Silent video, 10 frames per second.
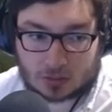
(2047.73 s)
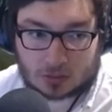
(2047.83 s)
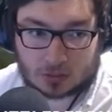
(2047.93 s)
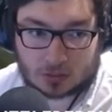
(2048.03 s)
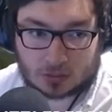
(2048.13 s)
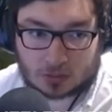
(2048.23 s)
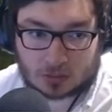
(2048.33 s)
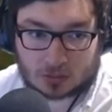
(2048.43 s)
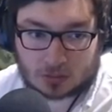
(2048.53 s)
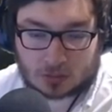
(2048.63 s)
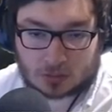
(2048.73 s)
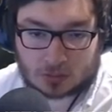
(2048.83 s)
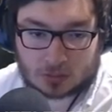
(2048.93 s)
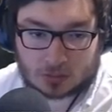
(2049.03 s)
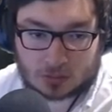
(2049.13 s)

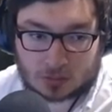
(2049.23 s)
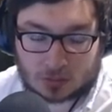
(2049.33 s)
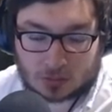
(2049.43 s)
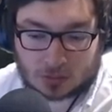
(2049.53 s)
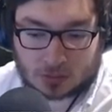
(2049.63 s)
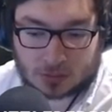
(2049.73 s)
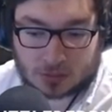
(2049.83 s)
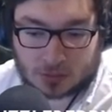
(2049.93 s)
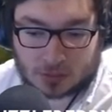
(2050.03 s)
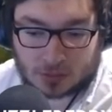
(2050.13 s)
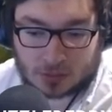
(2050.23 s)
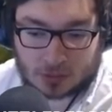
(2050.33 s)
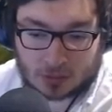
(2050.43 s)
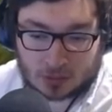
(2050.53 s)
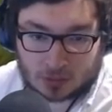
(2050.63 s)

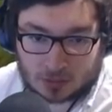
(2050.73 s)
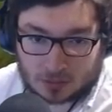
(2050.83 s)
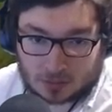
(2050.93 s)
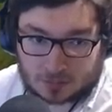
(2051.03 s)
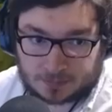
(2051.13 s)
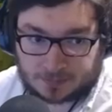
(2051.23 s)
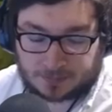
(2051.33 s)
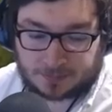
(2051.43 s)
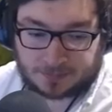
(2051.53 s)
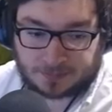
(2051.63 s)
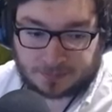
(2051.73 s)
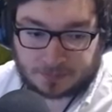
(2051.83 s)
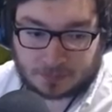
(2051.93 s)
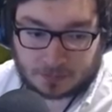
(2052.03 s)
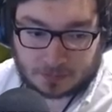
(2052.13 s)

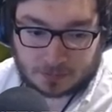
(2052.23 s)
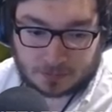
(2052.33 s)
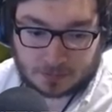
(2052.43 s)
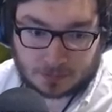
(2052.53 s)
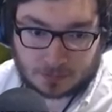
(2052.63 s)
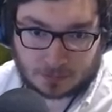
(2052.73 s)
No one is speaking in this clip.